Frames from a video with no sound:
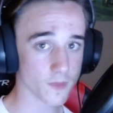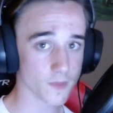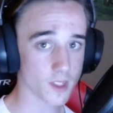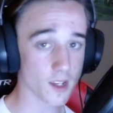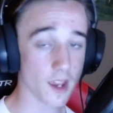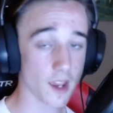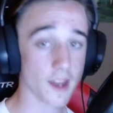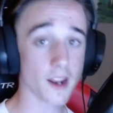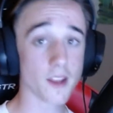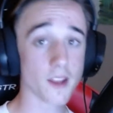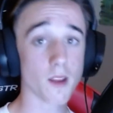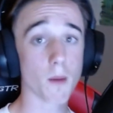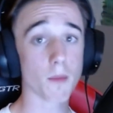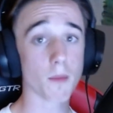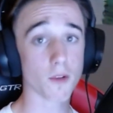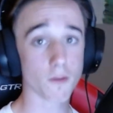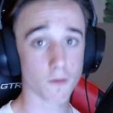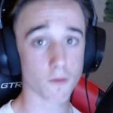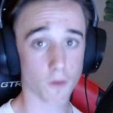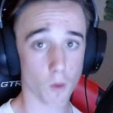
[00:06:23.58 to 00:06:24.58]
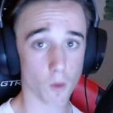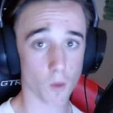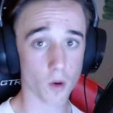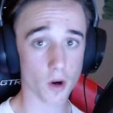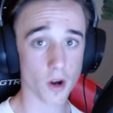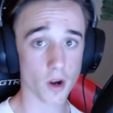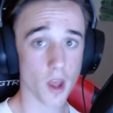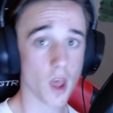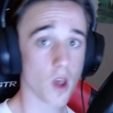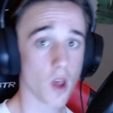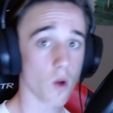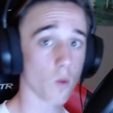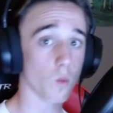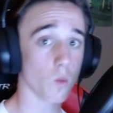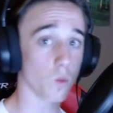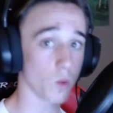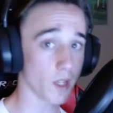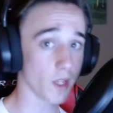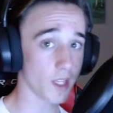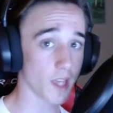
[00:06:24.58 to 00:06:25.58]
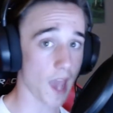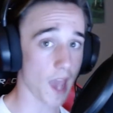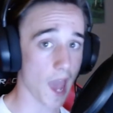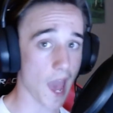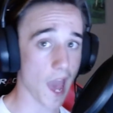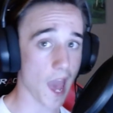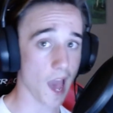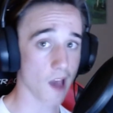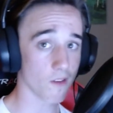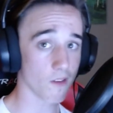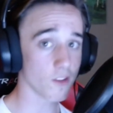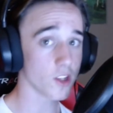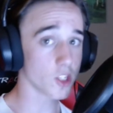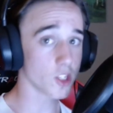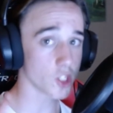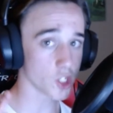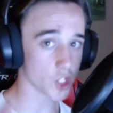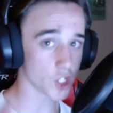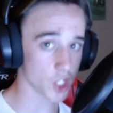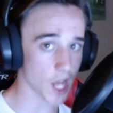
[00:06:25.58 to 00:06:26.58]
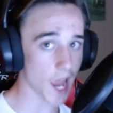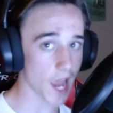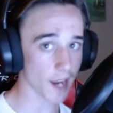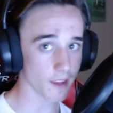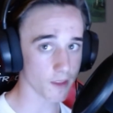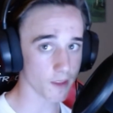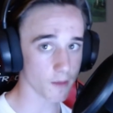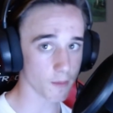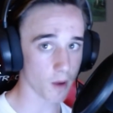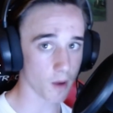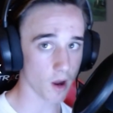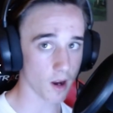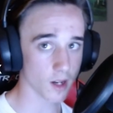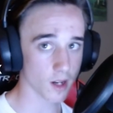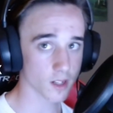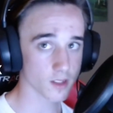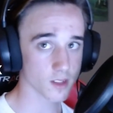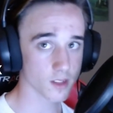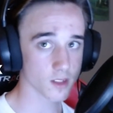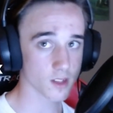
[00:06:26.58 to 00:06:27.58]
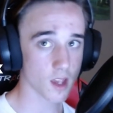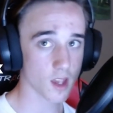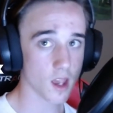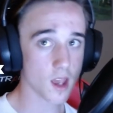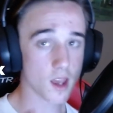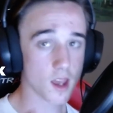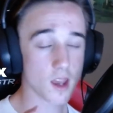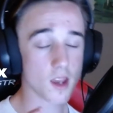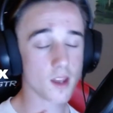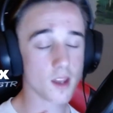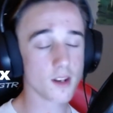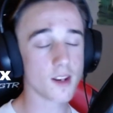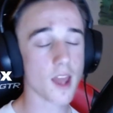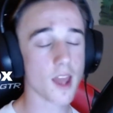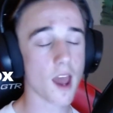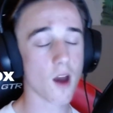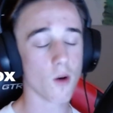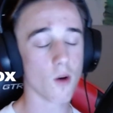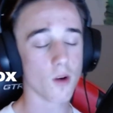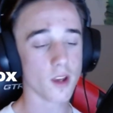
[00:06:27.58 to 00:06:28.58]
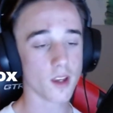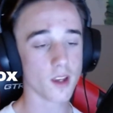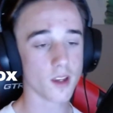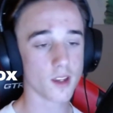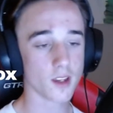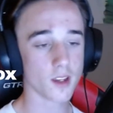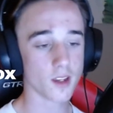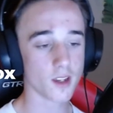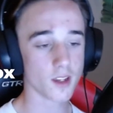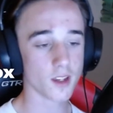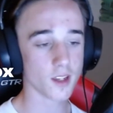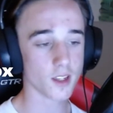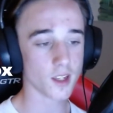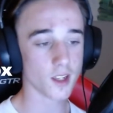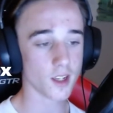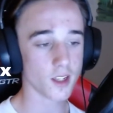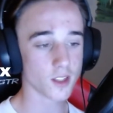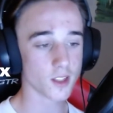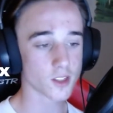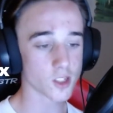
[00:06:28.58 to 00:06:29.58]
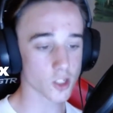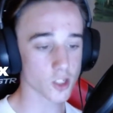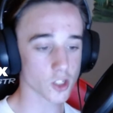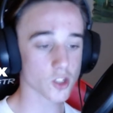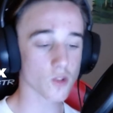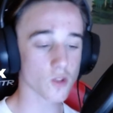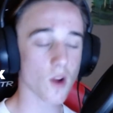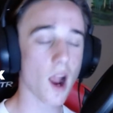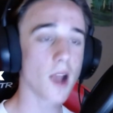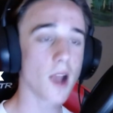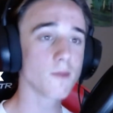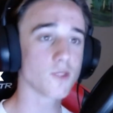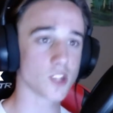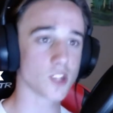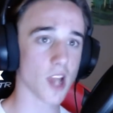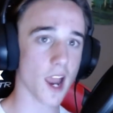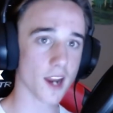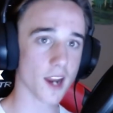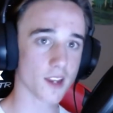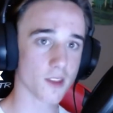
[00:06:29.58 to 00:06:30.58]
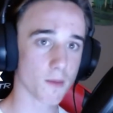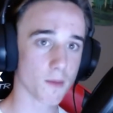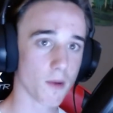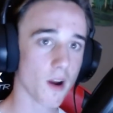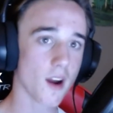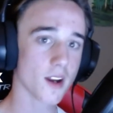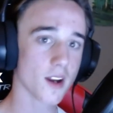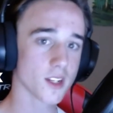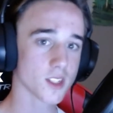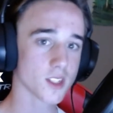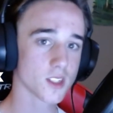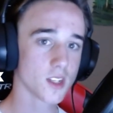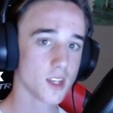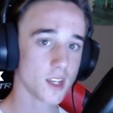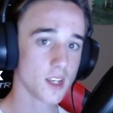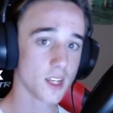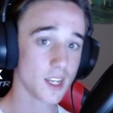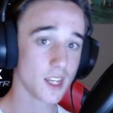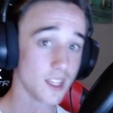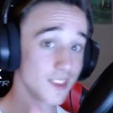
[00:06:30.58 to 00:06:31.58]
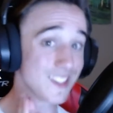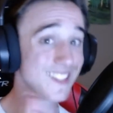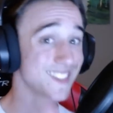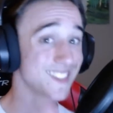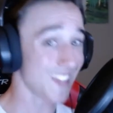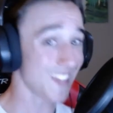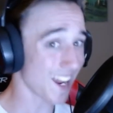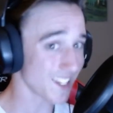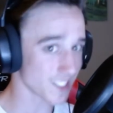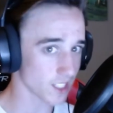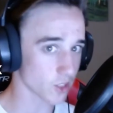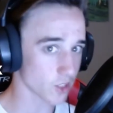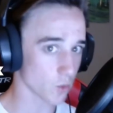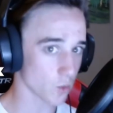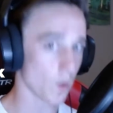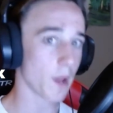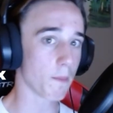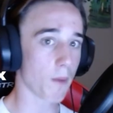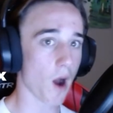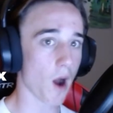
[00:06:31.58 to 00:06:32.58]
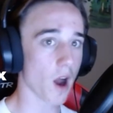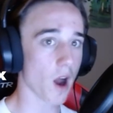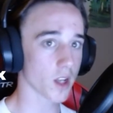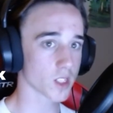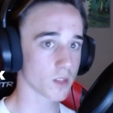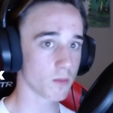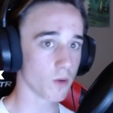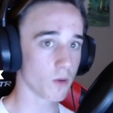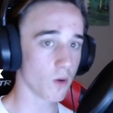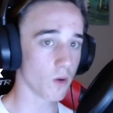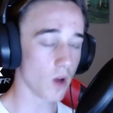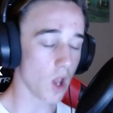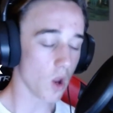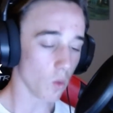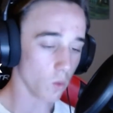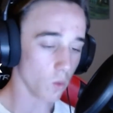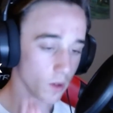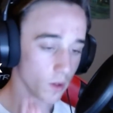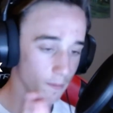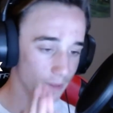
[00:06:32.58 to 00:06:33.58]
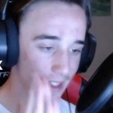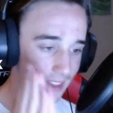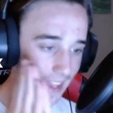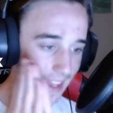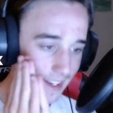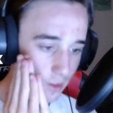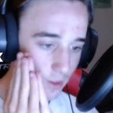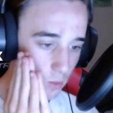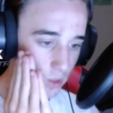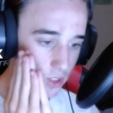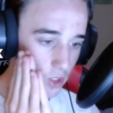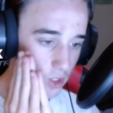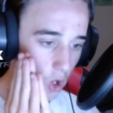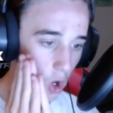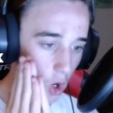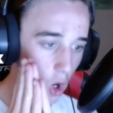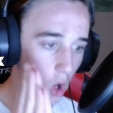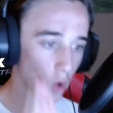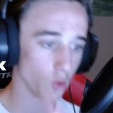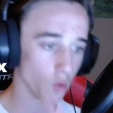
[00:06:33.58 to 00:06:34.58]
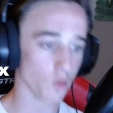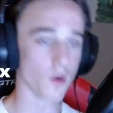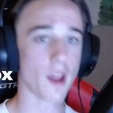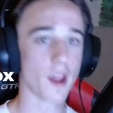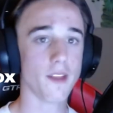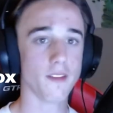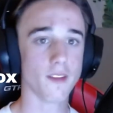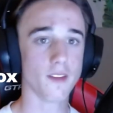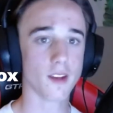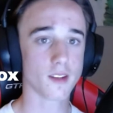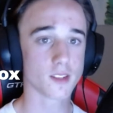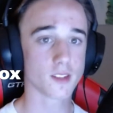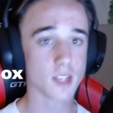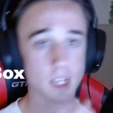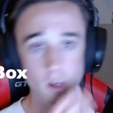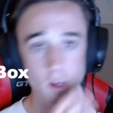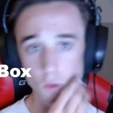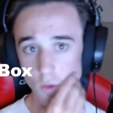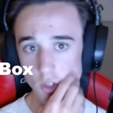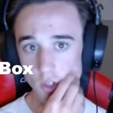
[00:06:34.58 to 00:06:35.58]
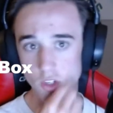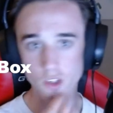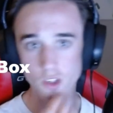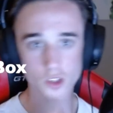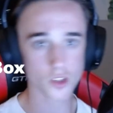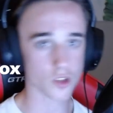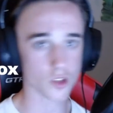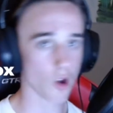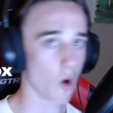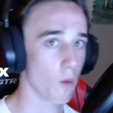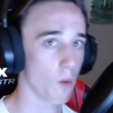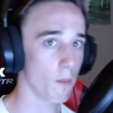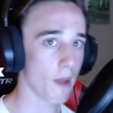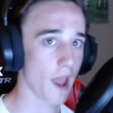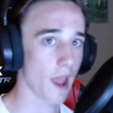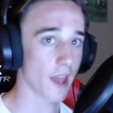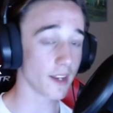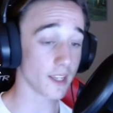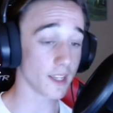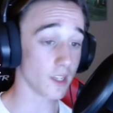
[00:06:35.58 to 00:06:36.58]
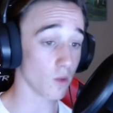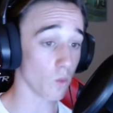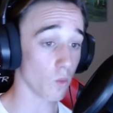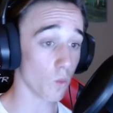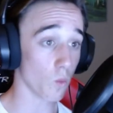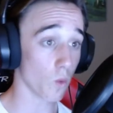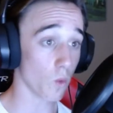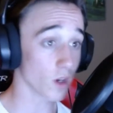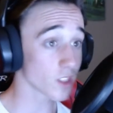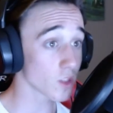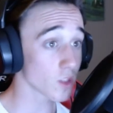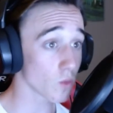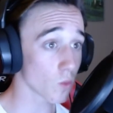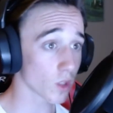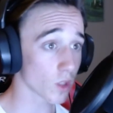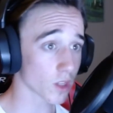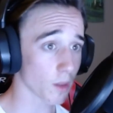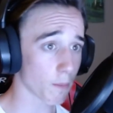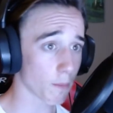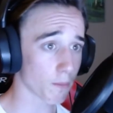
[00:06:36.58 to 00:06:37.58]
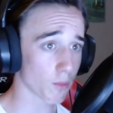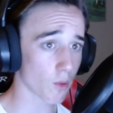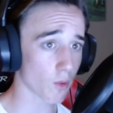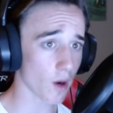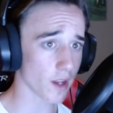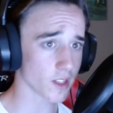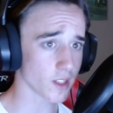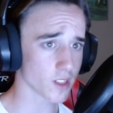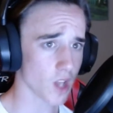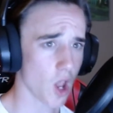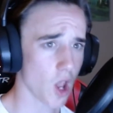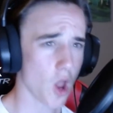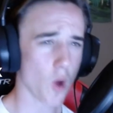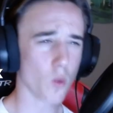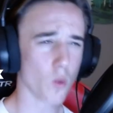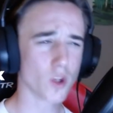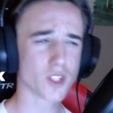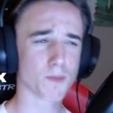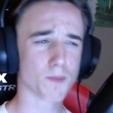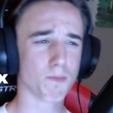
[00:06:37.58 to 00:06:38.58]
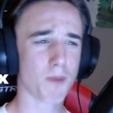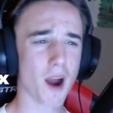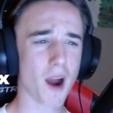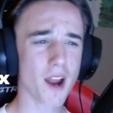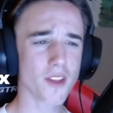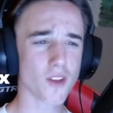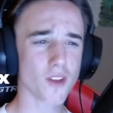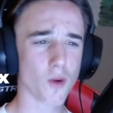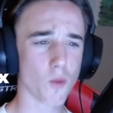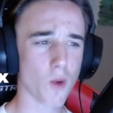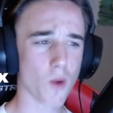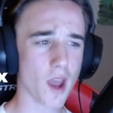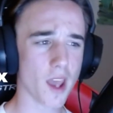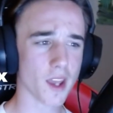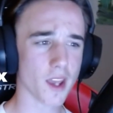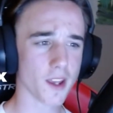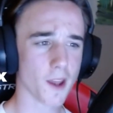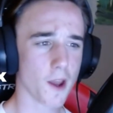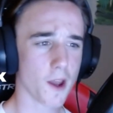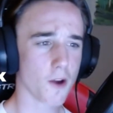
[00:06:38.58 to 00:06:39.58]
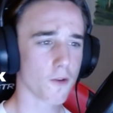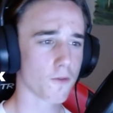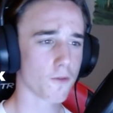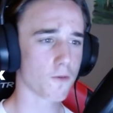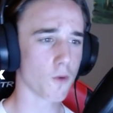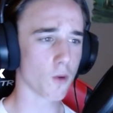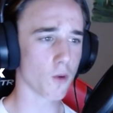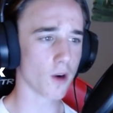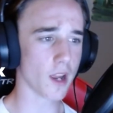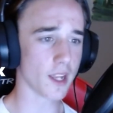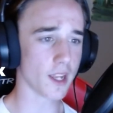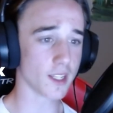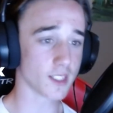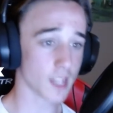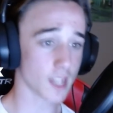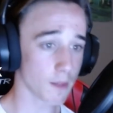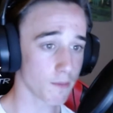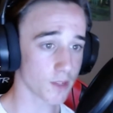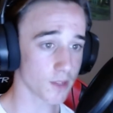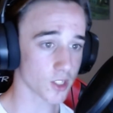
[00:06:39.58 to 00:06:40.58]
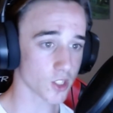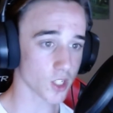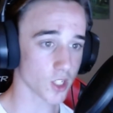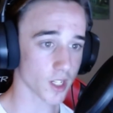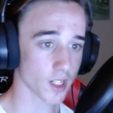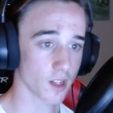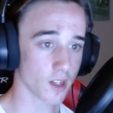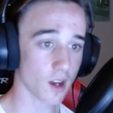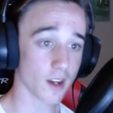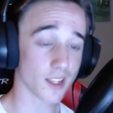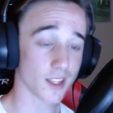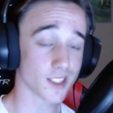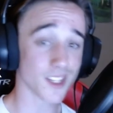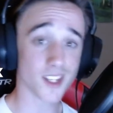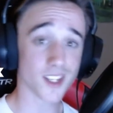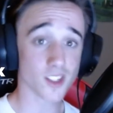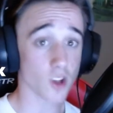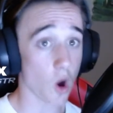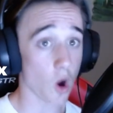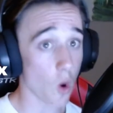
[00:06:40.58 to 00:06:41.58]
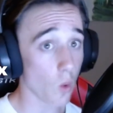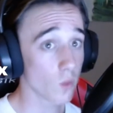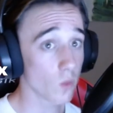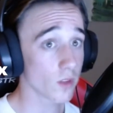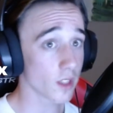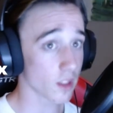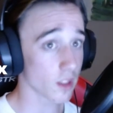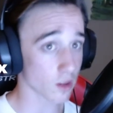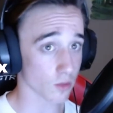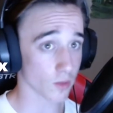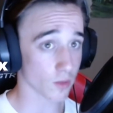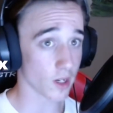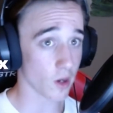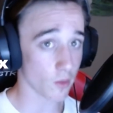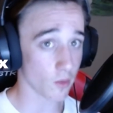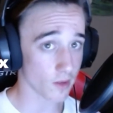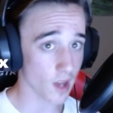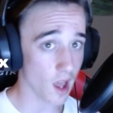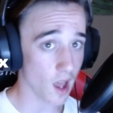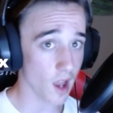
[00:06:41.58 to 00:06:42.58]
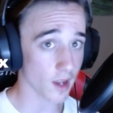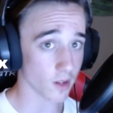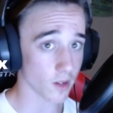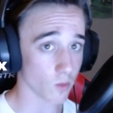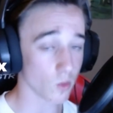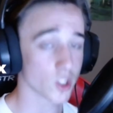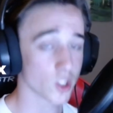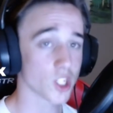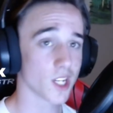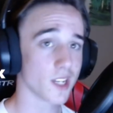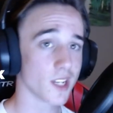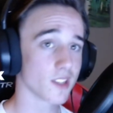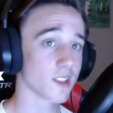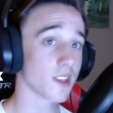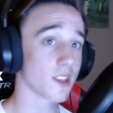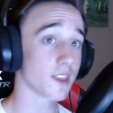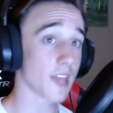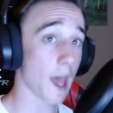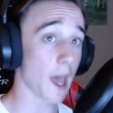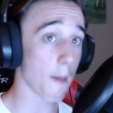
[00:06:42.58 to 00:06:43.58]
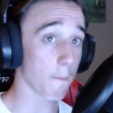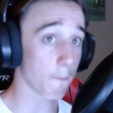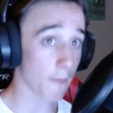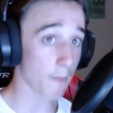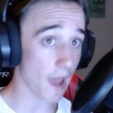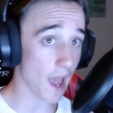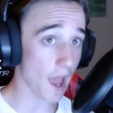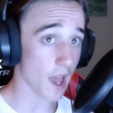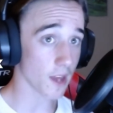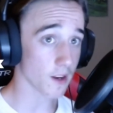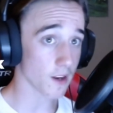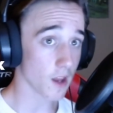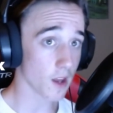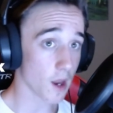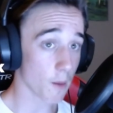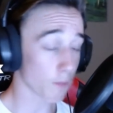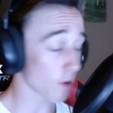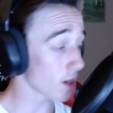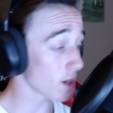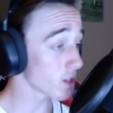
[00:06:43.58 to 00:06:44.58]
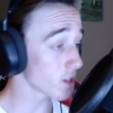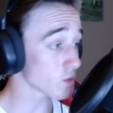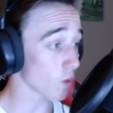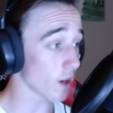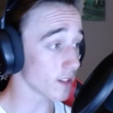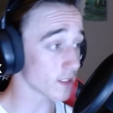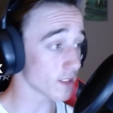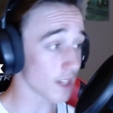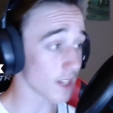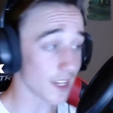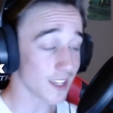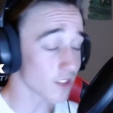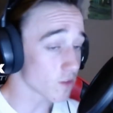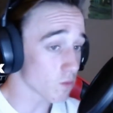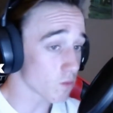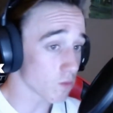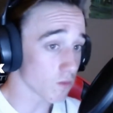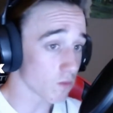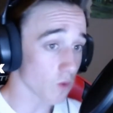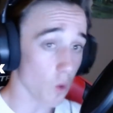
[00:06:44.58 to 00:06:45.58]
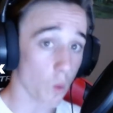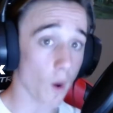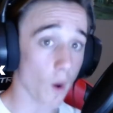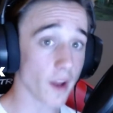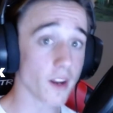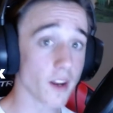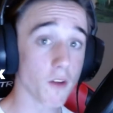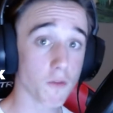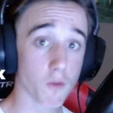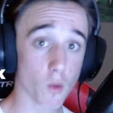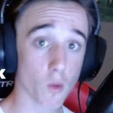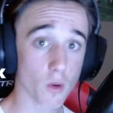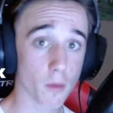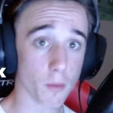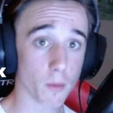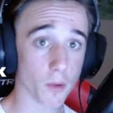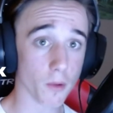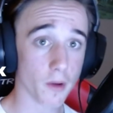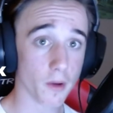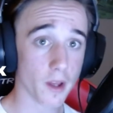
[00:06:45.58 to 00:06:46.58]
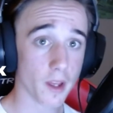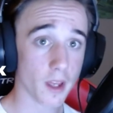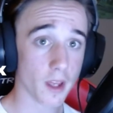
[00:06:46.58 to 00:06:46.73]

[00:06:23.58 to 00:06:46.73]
And at number 4, we have Jack in the Box. Now, to describe Jack in the Box in the nicest way possible would be that it was horrendous. It was so bad. It wasn't worth the price, which, by the way, for a 10-piece chicken nuggets is only $3.09, which isn't that bad. Price-wise, it's quite affordable.